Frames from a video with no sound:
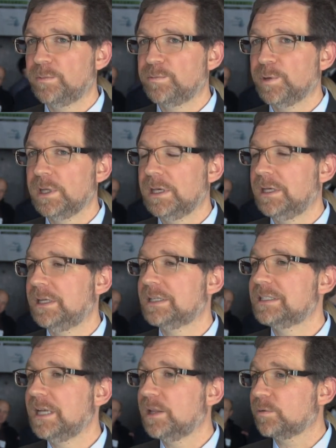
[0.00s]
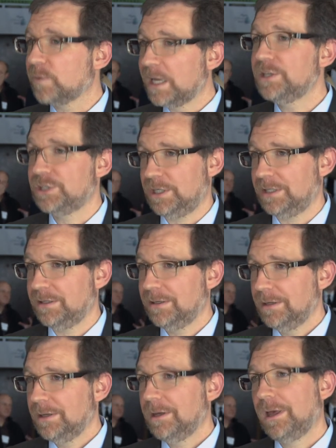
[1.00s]
really an acceleration
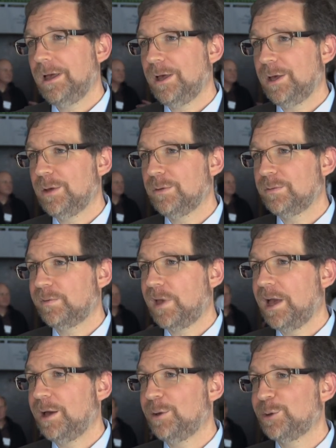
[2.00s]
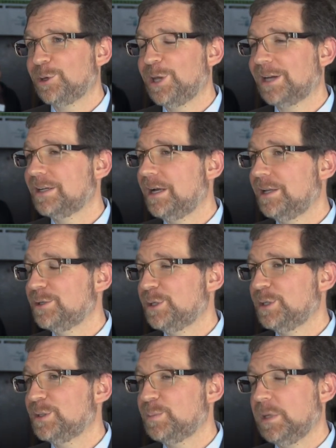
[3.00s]
of how their
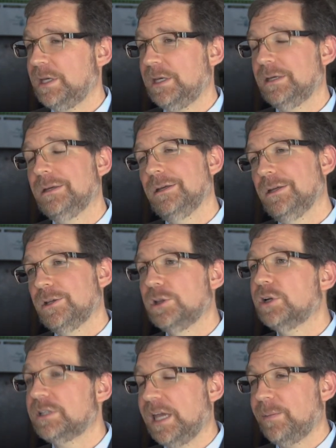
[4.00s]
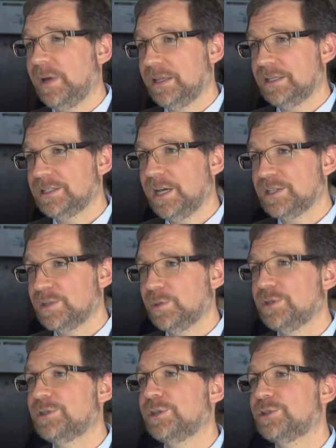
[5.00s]
technology is being looked at by these
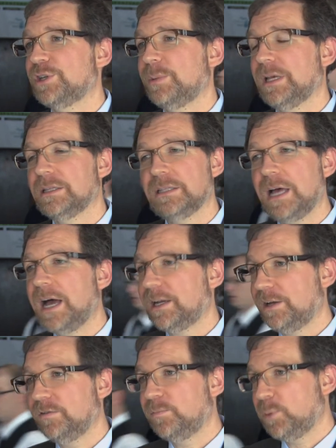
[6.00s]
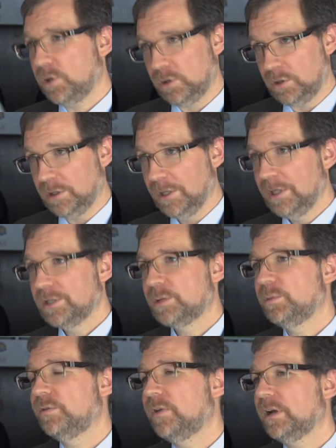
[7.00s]
customers. There's going to be a lot of pull to
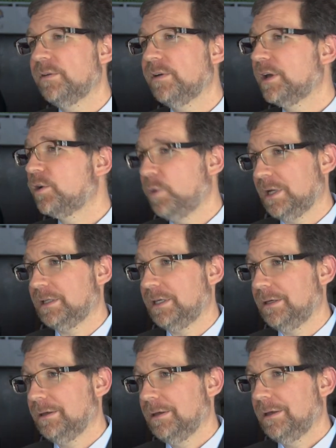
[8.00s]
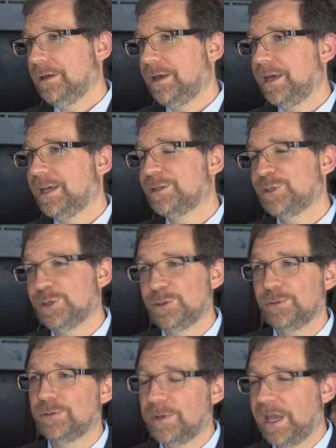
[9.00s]
move very, very quickly and
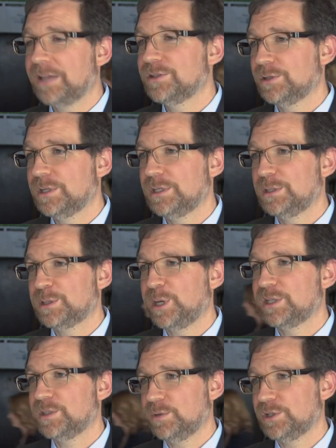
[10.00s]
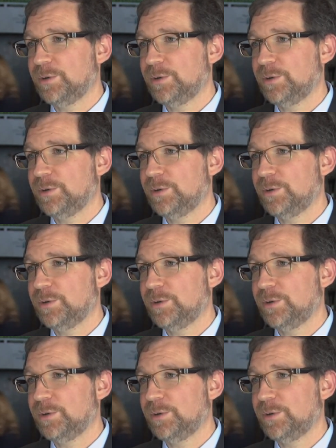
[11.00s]
to answer these customers'